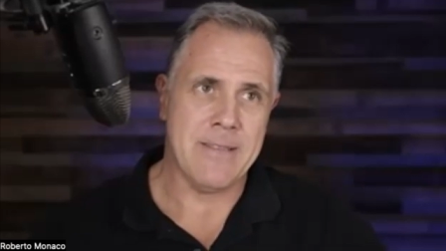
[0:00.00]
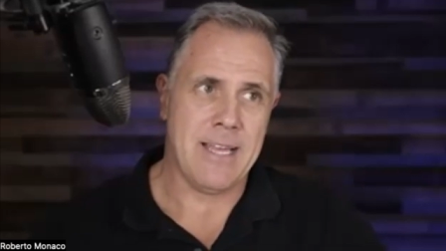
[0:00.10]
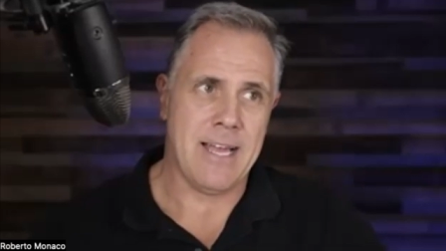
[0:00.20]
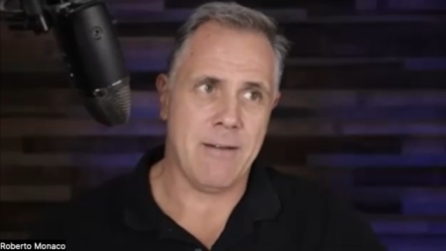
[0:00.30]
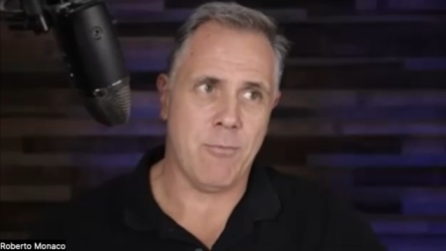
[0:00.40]

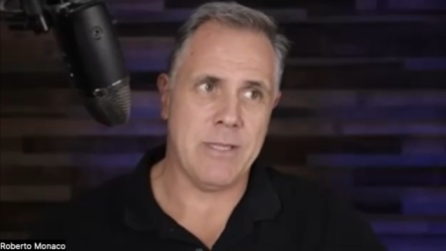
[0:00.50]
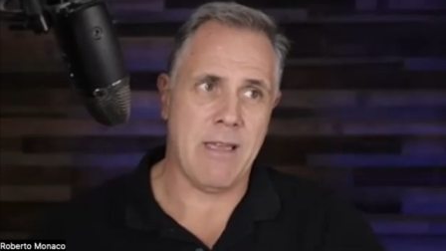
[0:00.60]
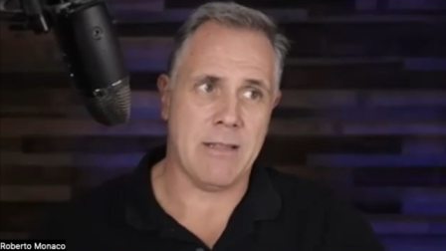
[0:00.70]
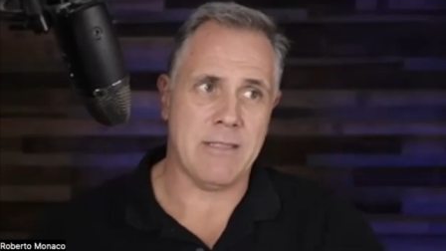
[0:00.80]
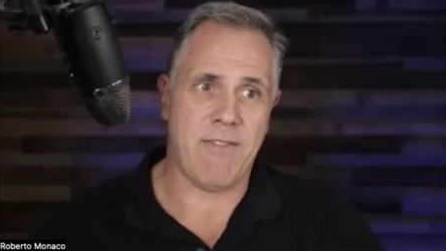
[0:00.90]
uh, we
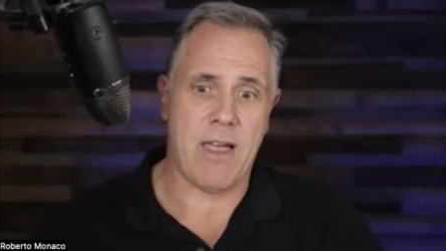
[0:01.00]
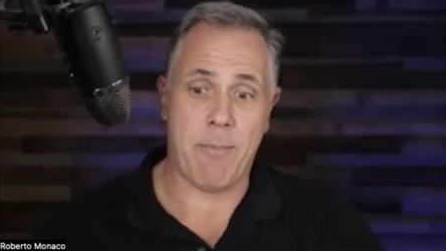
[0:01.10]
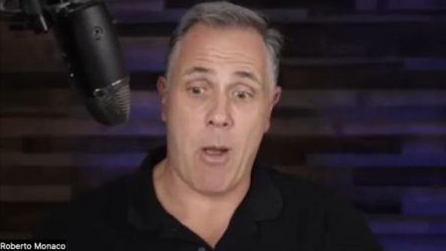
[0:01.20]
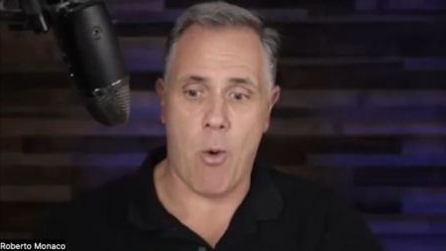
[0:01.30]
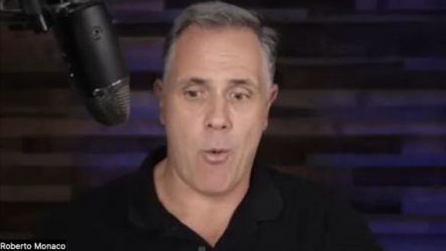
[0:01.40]
uh, develop a
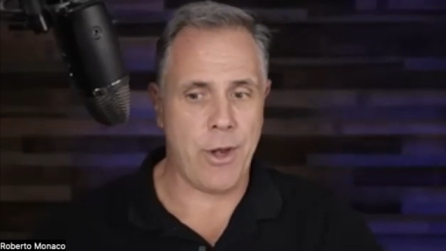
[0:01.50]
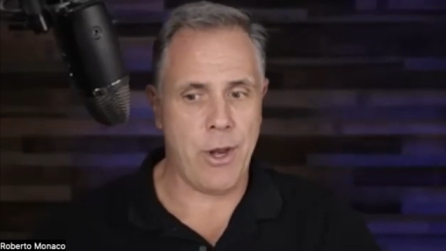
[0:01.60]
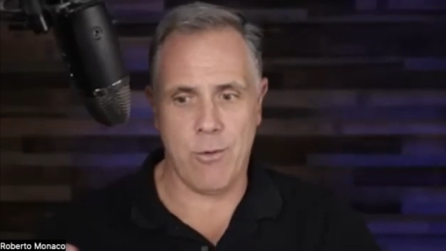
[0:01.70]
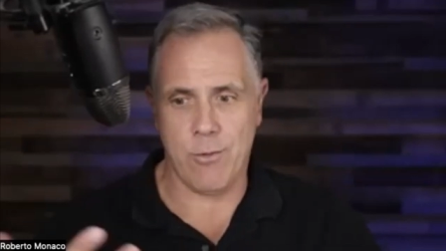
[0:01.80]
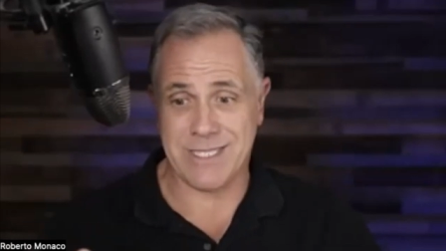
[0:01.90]
whole
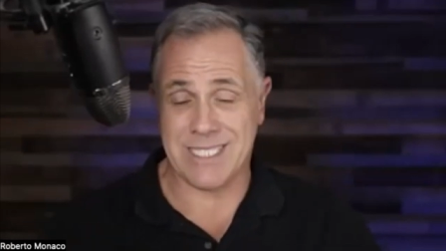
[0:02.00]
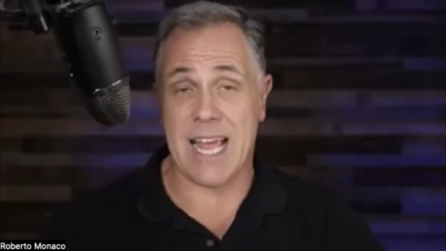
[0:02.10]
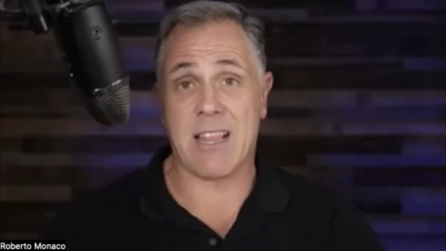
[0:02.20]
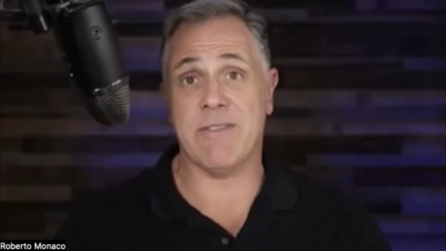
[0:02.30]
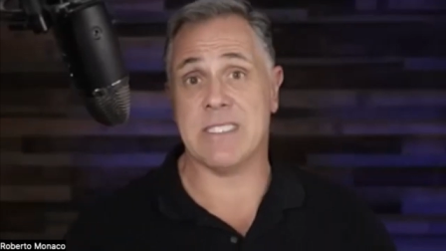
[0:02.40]
new
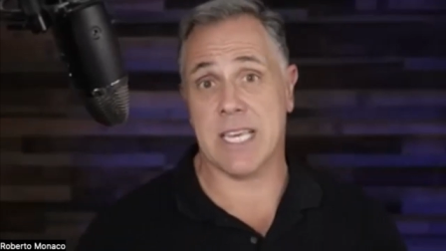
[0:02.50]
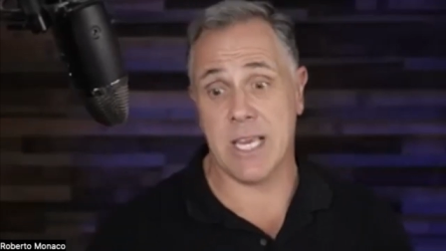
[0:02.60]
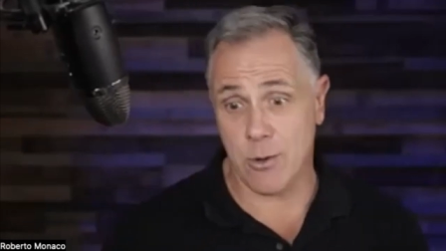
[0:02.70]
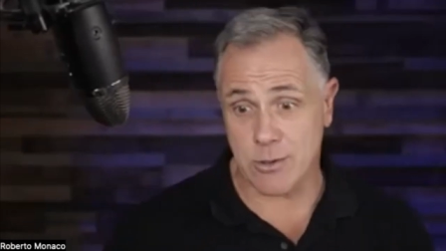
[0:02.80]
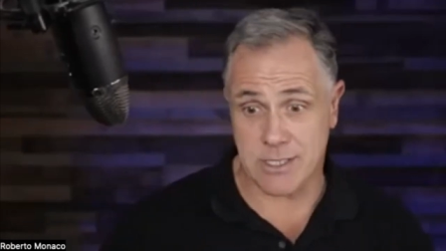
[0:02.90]
set of
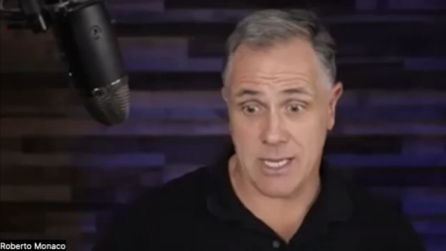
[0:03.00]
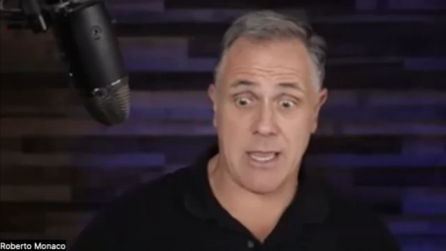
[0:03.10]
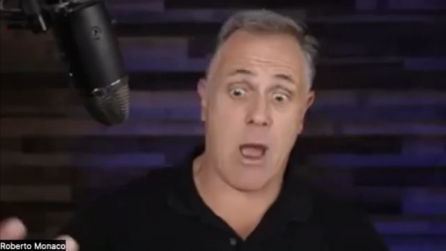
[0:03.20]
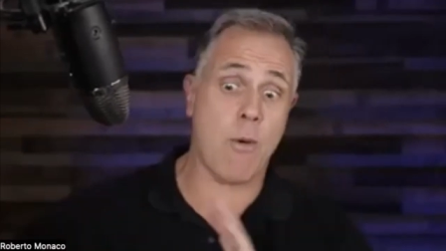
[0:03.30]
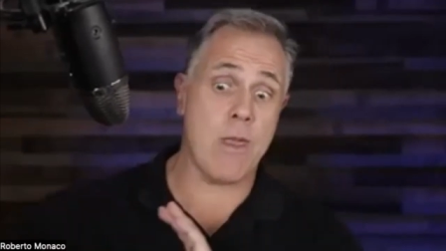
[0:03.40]
skills that
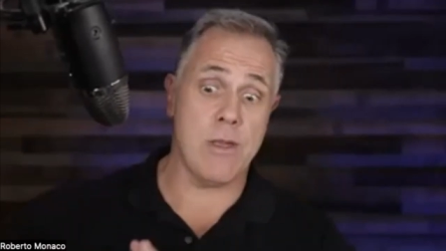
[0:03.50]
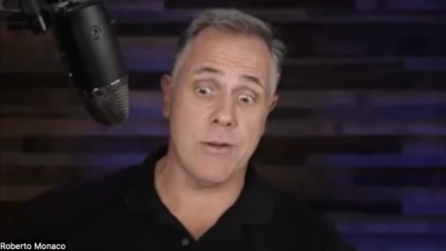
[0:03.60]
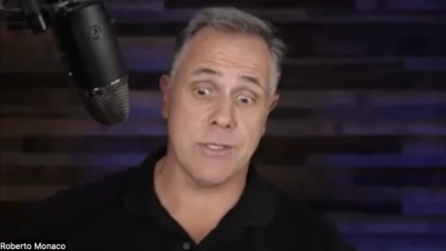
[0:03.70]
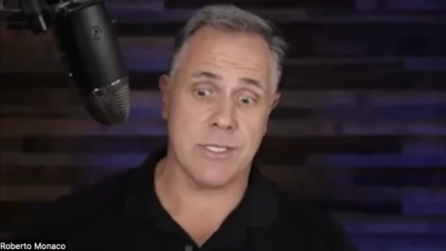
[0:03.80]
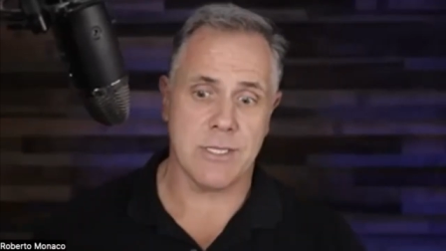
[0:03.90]
now we
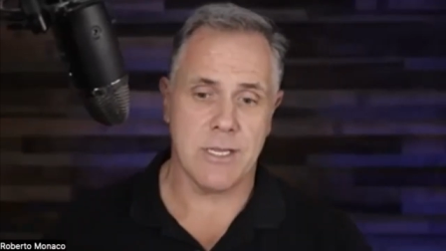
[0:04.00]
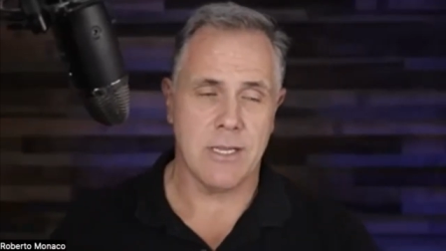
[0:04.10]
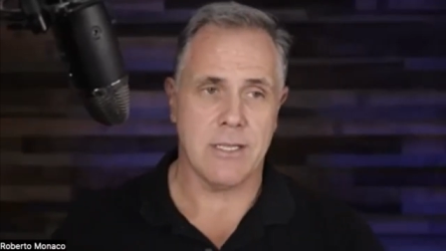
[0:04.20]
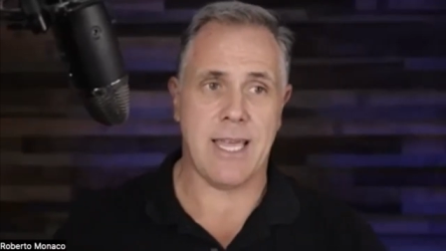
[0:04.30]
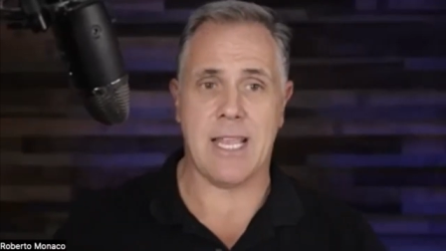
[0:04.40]
use
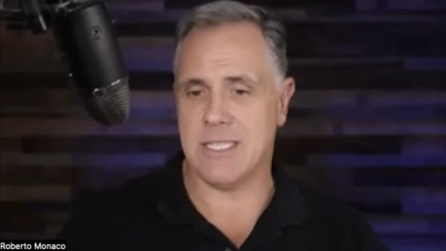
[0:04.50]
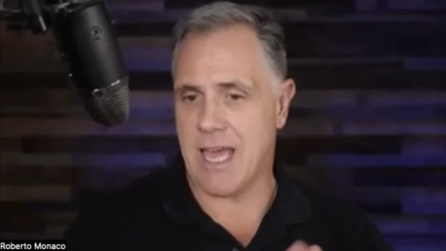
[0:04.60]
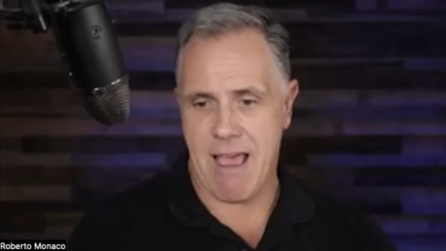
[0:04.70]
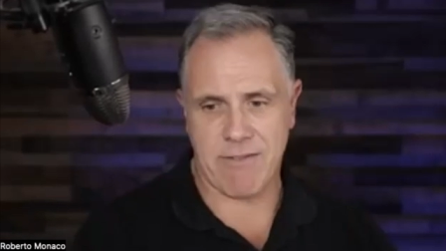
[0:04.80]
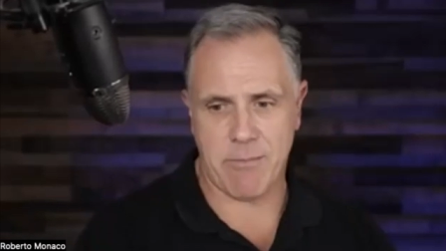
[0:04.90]
that I didn't
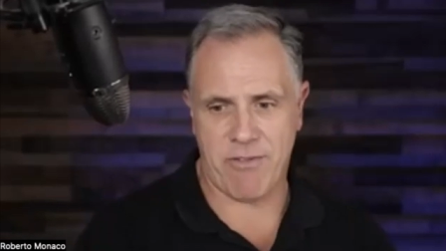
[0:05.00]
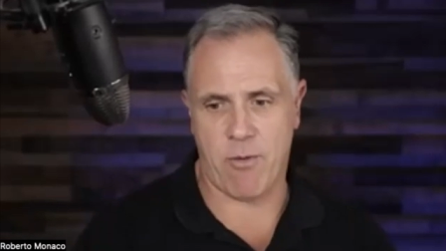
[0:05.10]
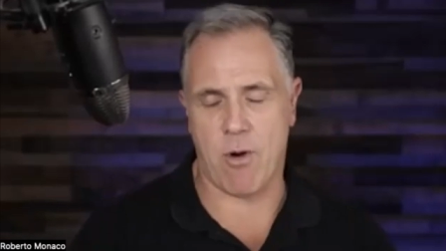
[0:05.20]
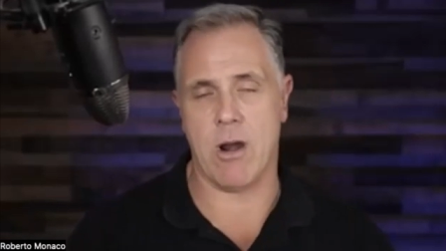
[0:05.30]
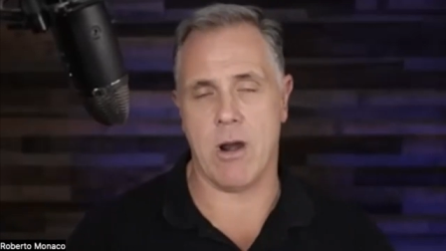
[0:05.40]
have that
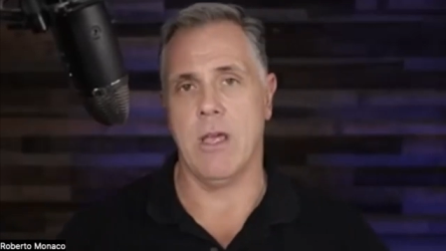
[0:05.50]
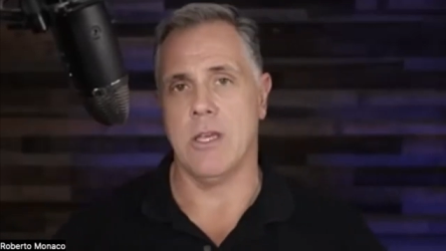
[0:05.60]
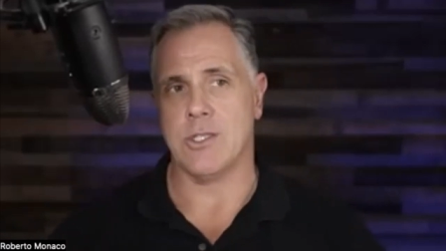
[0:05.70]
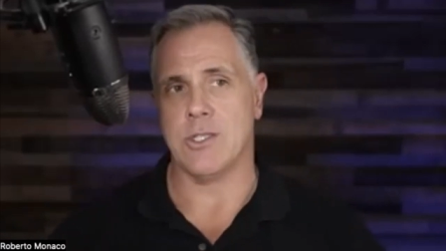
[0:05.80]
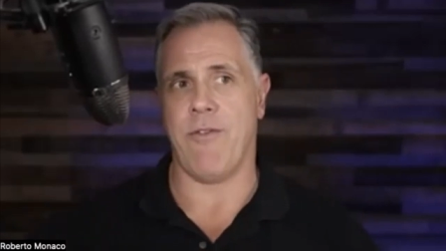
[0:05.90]
before.
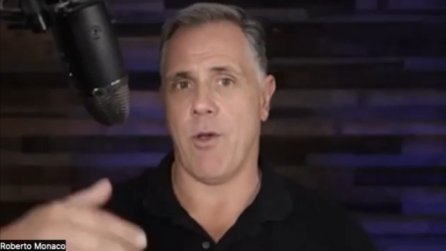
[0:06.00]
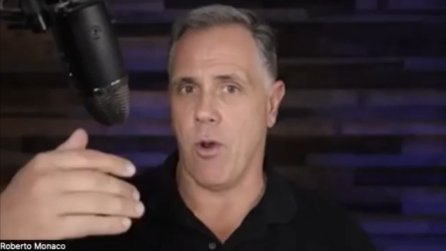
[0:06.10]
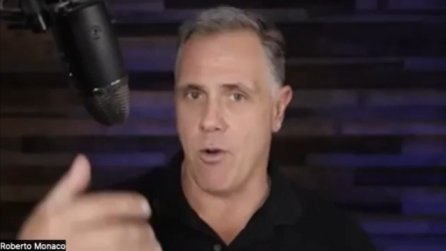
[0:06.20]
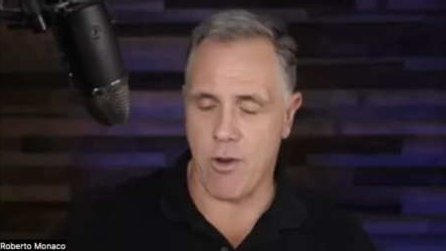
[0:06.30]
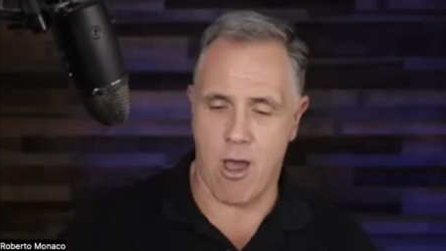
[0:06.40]
So if you're a
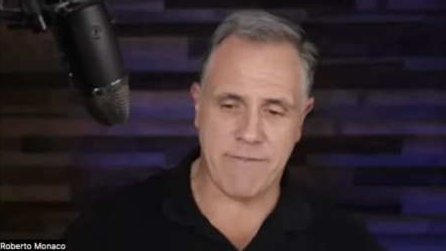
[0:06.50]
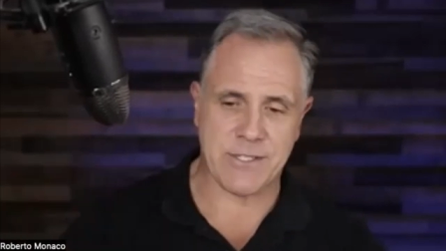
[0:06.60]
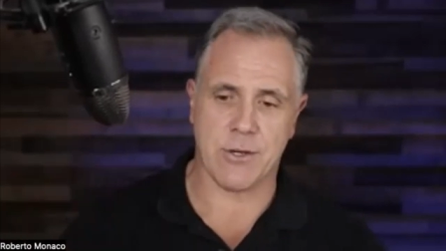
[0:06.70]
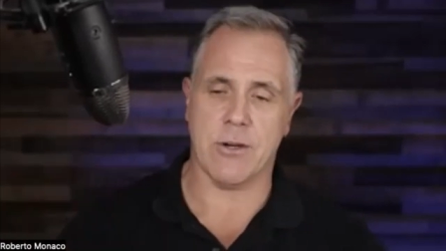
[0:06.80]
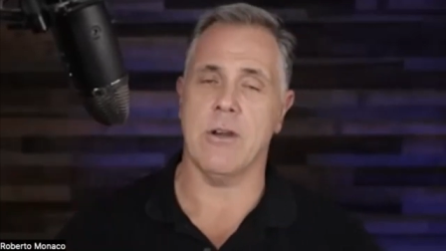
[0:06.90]
loan
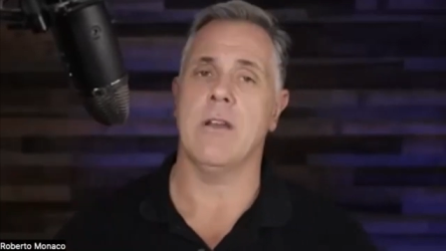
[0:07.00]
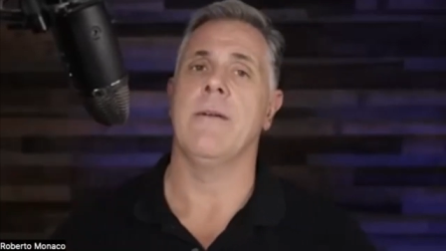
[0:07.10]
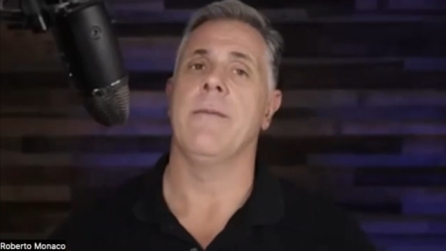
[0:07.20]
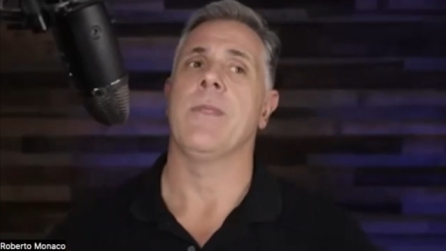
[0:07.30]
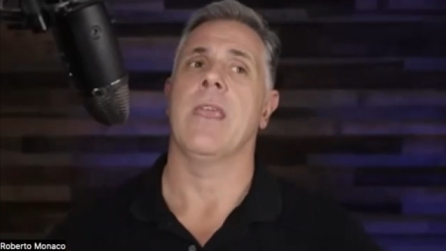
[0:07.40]
officer,
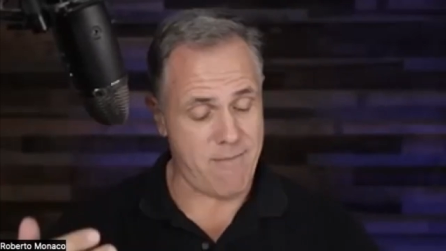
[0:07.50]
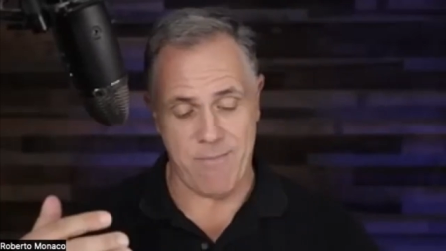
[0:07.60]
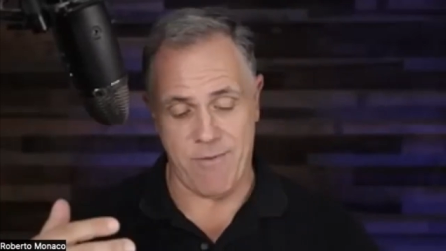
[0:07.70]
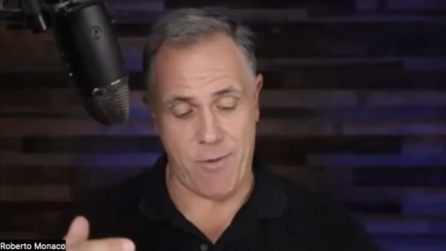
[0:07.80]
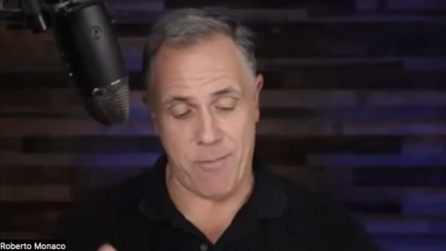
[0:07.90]

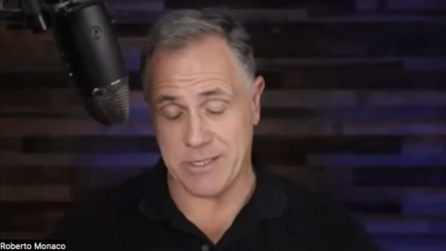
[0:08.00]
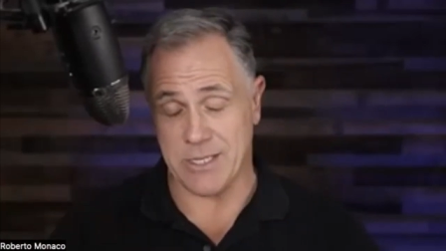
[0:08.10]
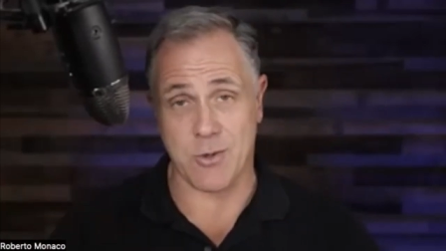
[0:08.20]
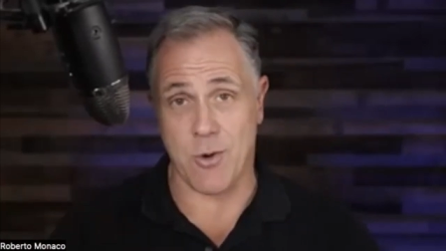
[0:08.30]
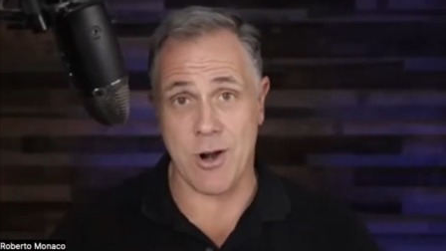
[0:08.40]
if you're a
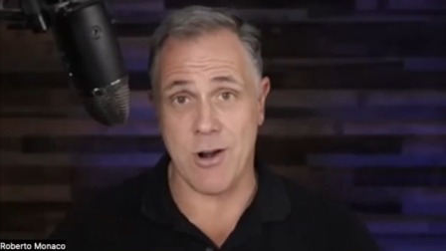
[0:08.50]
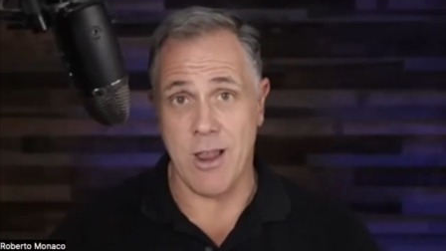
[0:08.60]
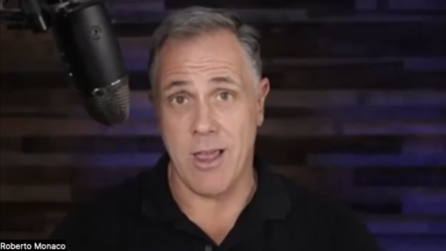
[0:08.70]
business owner,